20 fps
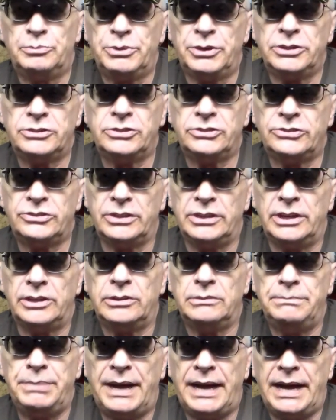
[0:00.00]
purchased
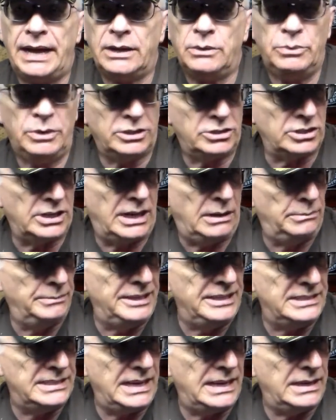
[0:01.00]
another bag which I'll
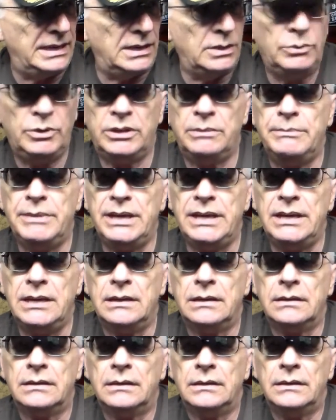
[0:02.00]
be taking with me
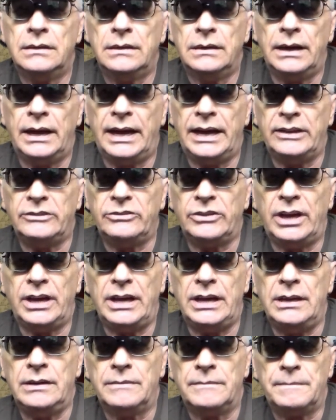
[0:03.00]
as
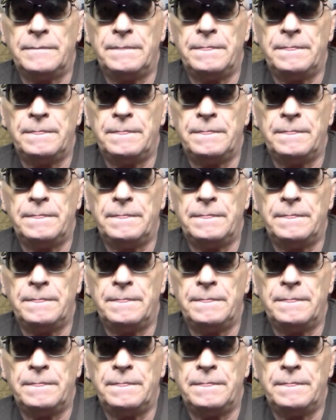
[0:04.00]
a